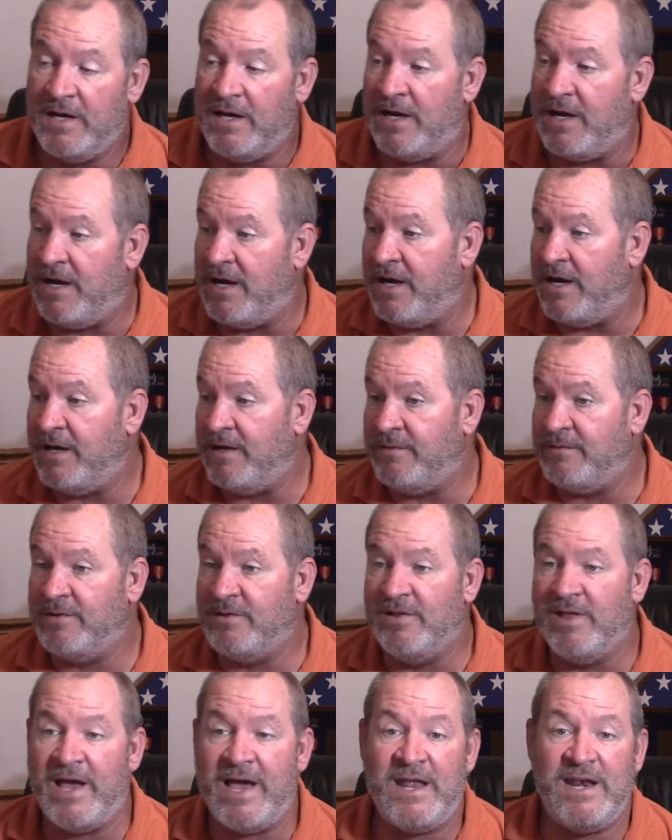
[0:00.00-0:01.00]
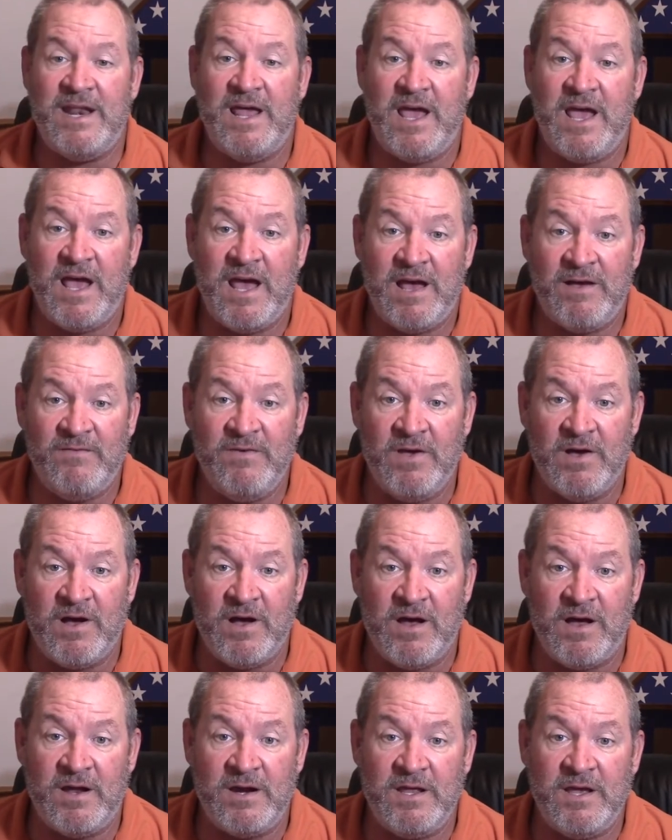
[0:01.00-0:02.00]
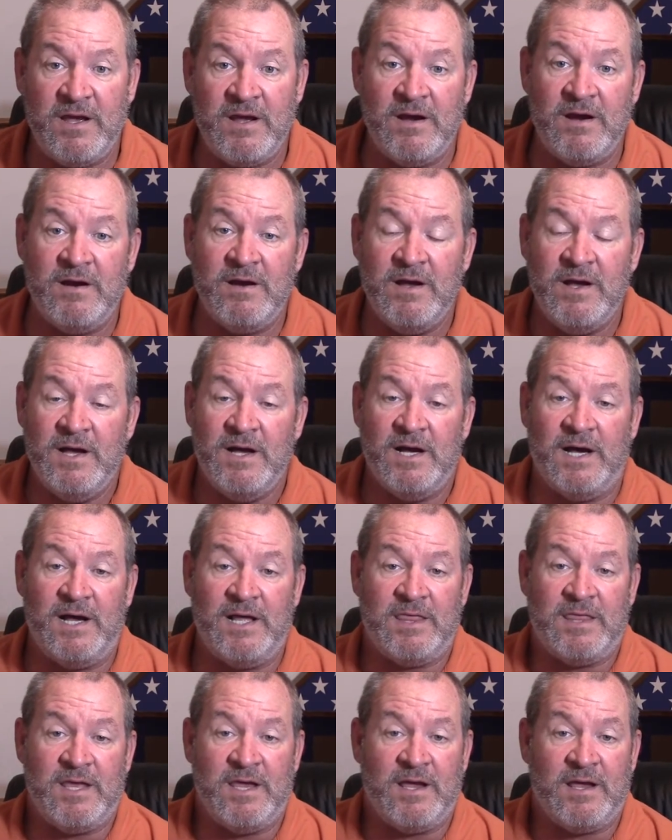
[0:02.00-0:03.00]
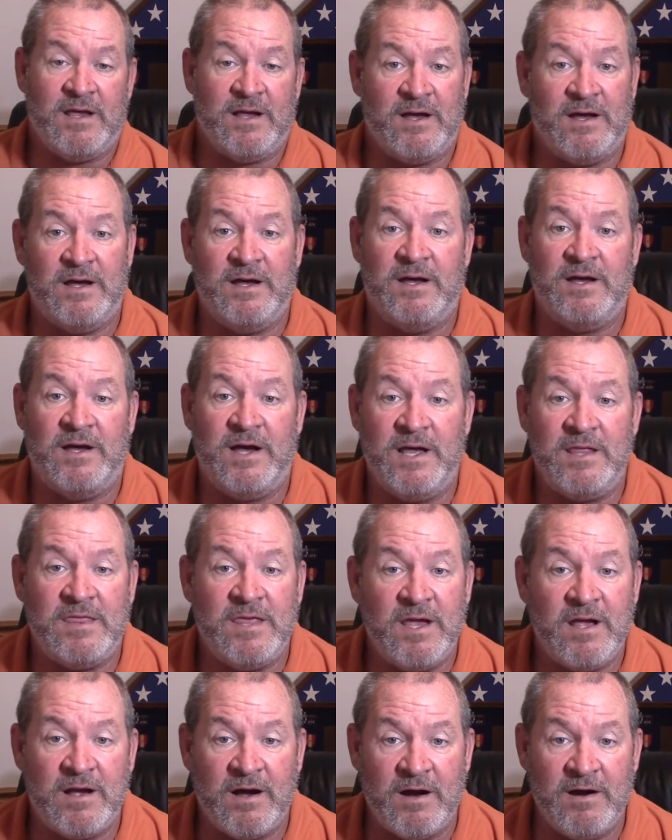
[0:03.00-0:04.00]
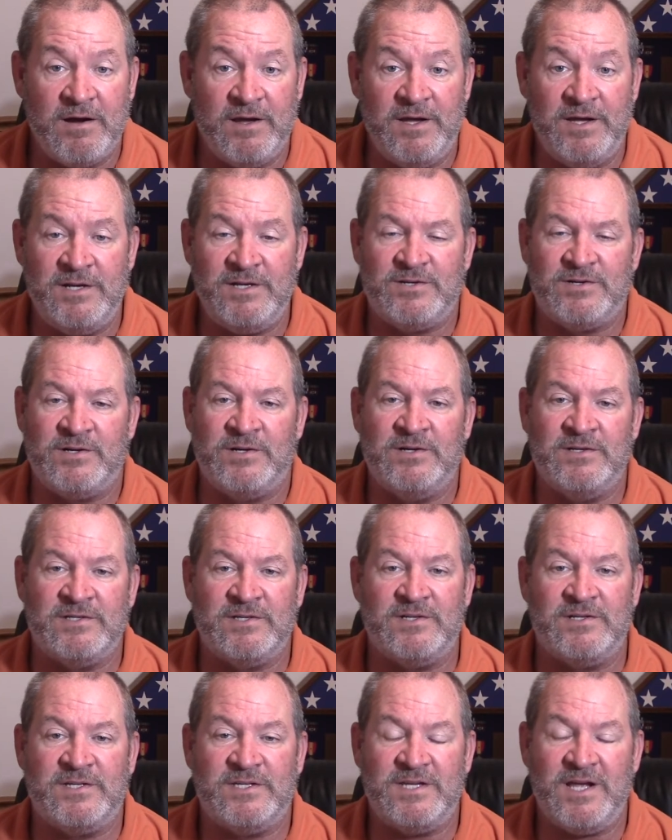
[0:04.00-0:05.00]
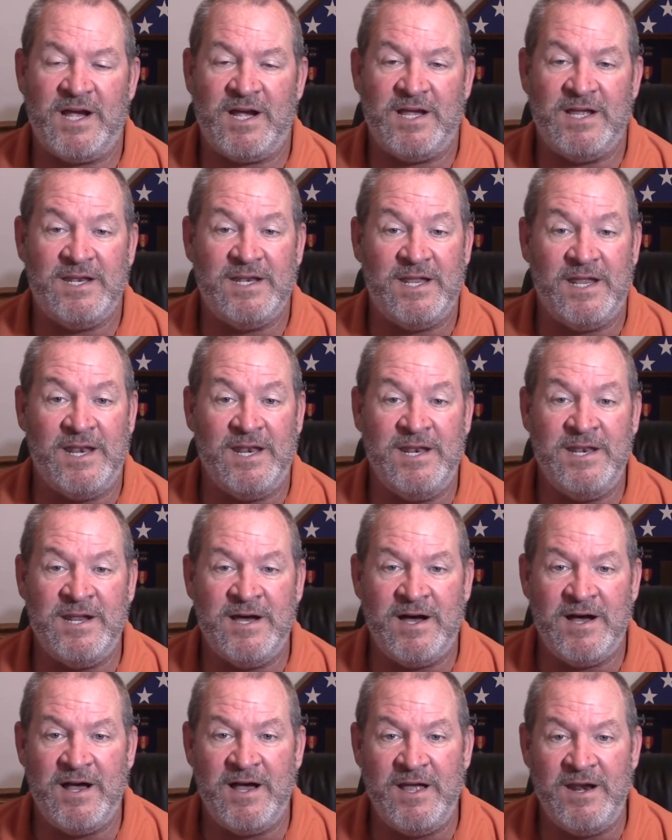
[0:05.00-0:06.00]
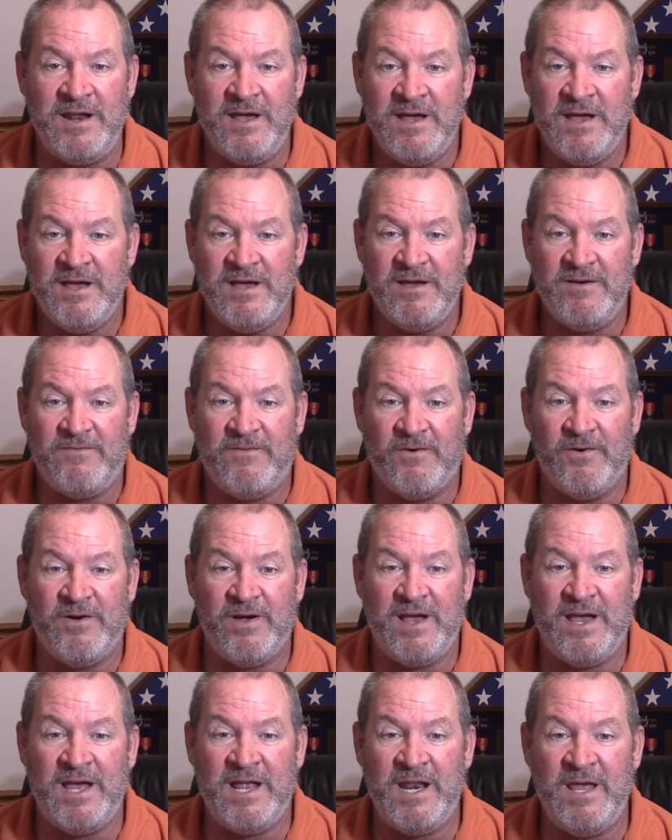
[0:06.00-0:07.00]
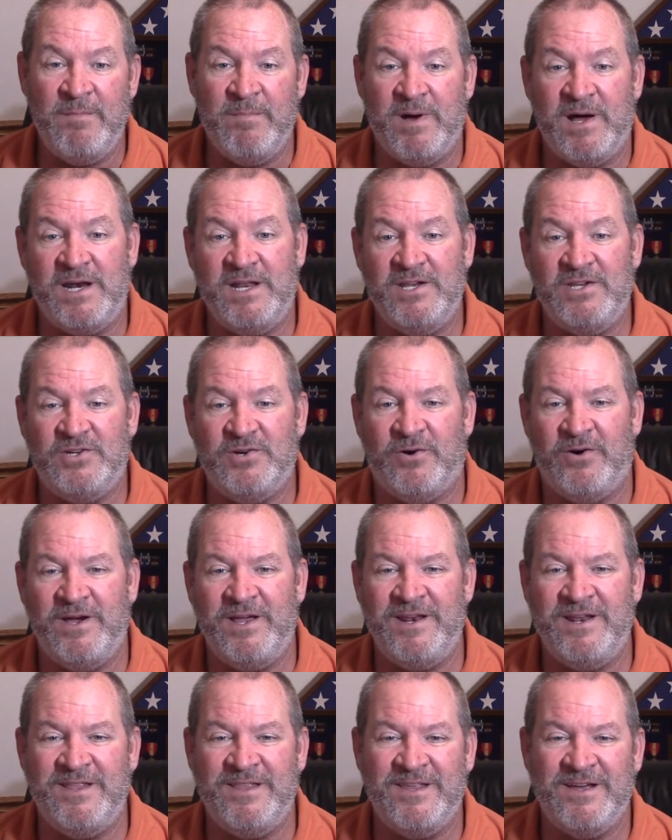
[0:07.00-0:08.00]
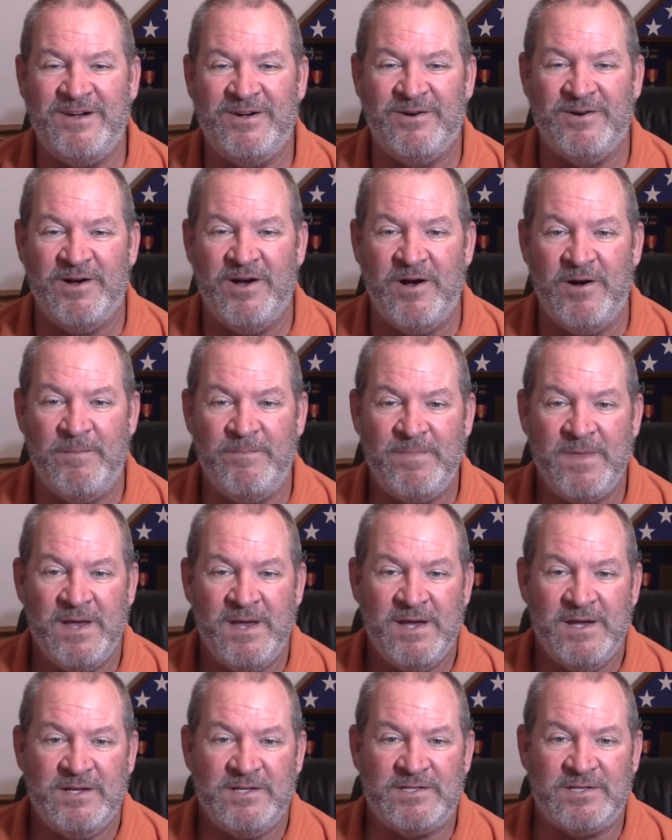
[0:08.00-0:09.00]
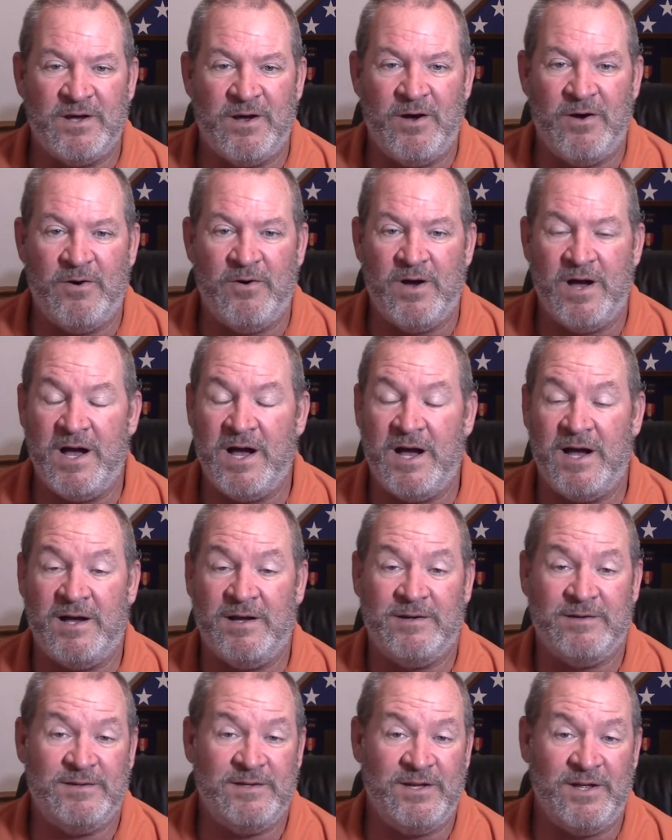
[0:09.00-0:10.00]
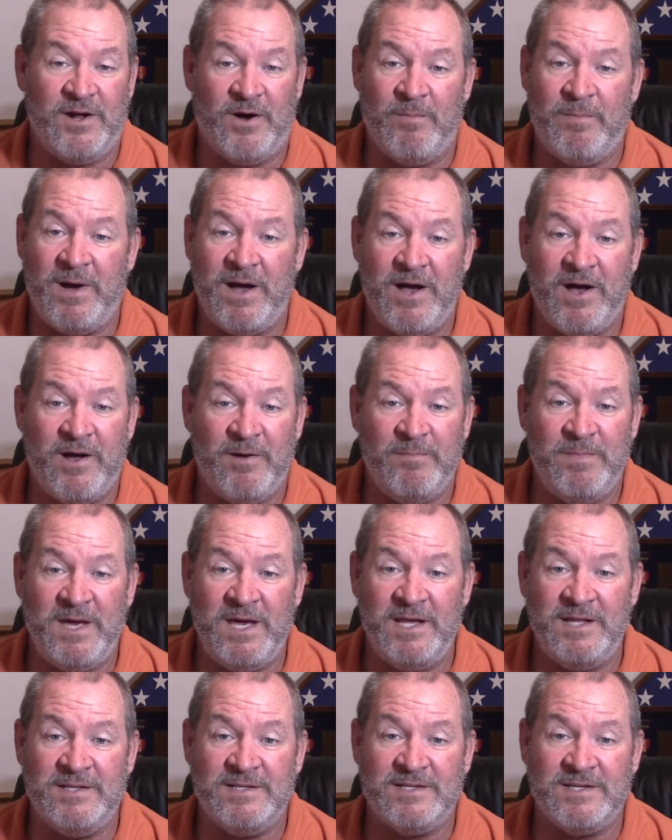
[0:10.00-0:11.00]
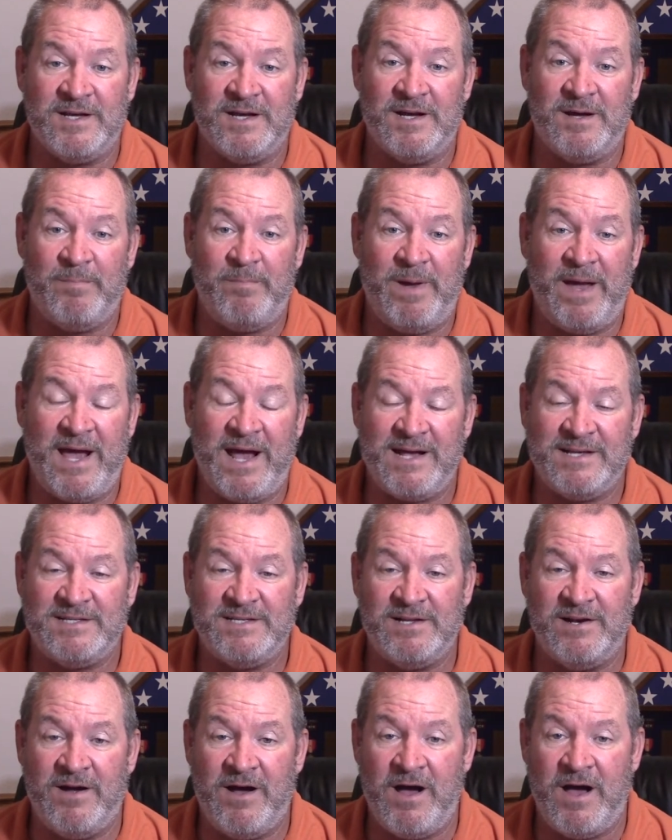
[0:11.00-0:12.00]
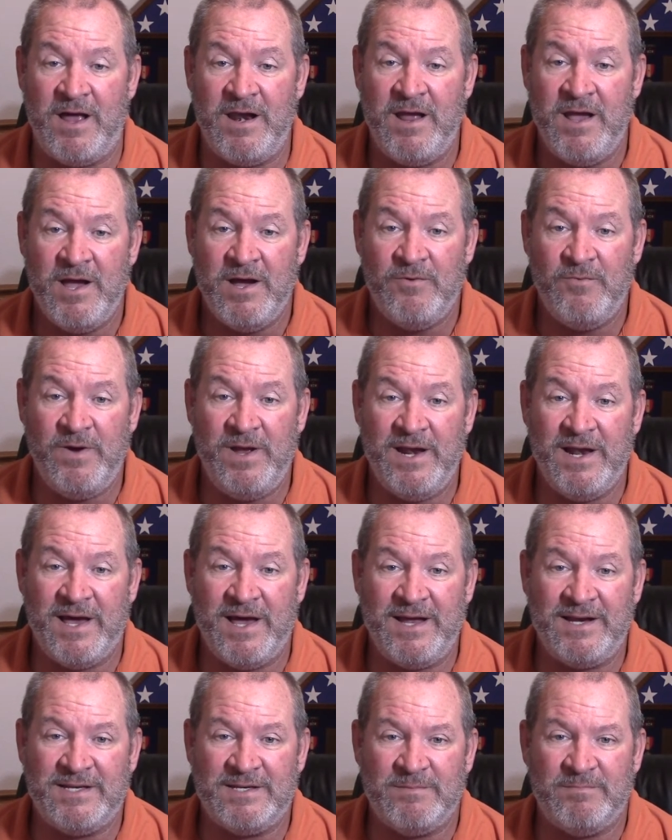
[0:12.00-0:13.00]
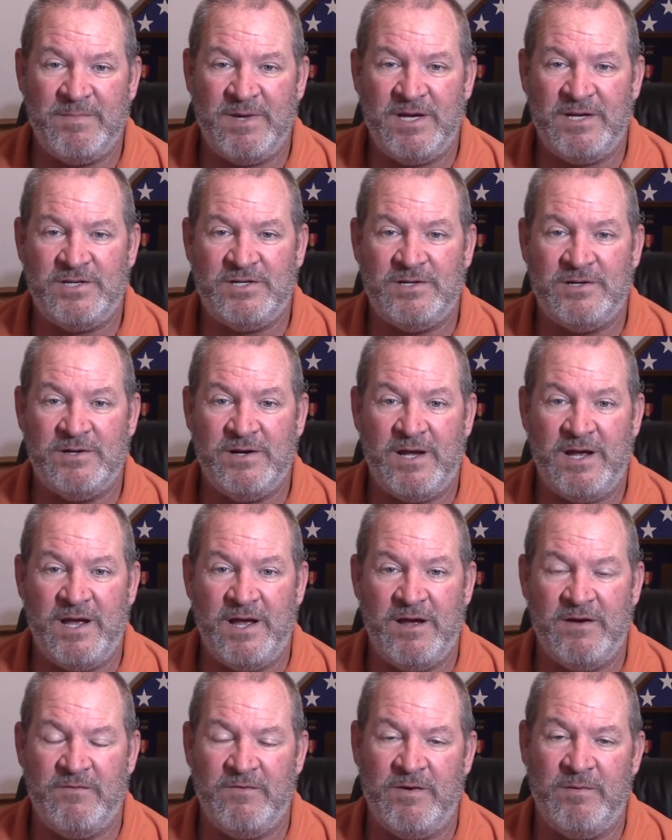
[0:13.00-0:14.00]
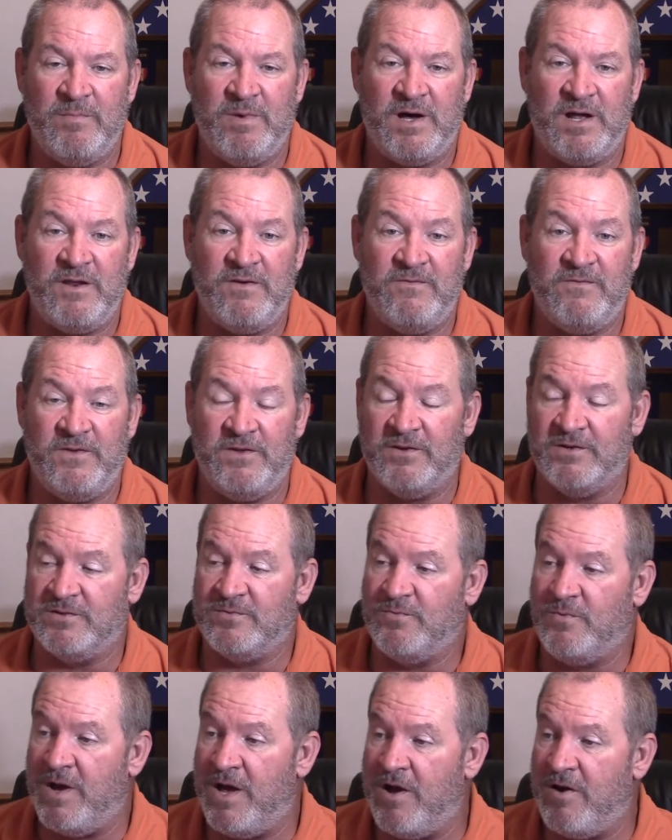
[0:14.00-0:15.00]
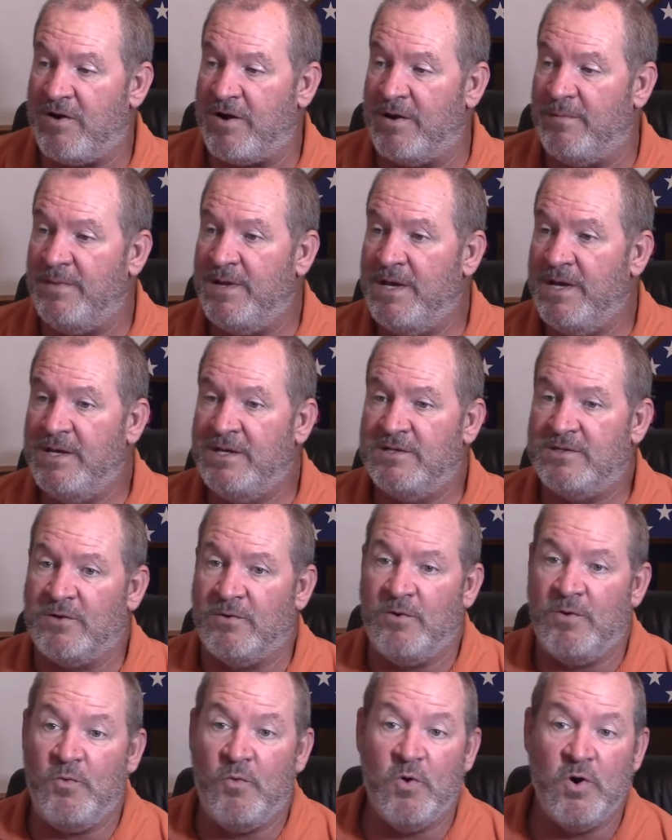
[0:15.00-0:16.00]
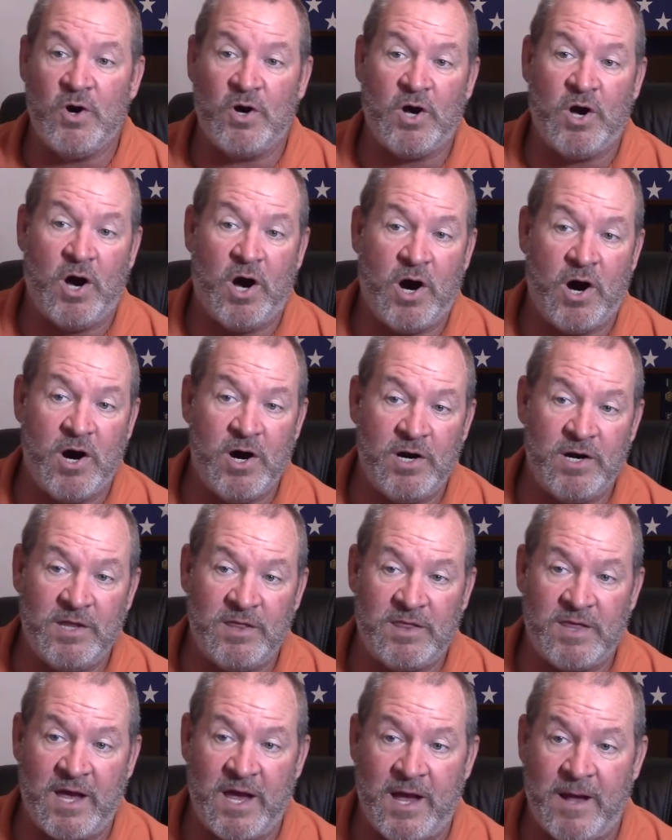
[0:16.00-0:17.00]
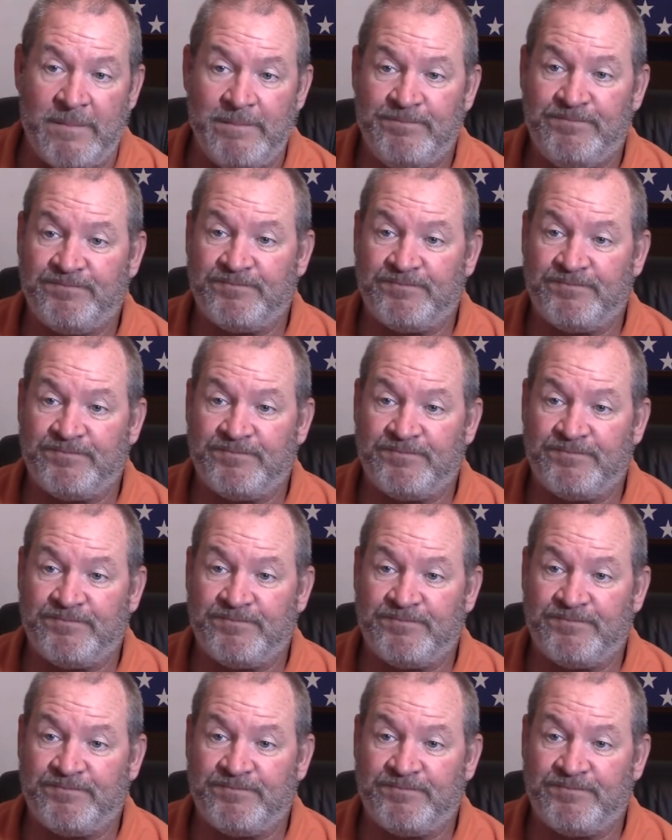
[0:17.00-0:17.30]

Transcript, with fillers: Uh, glad to have you on here. I think uh, I think our intros are second to none for anybody joining the group. So uh, you know, by all means, uh, pass it on. We like to make sure everybody feels welcome, so we work hard at that.